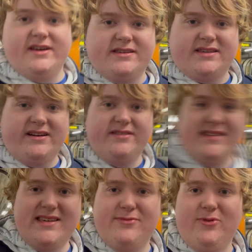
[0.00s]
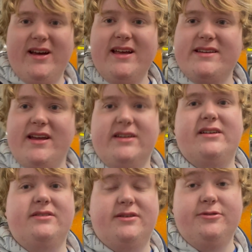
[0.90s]
So this is why it's kind of
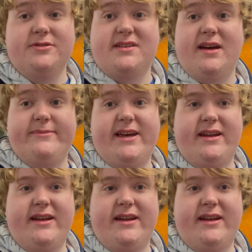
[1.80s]
cool to come down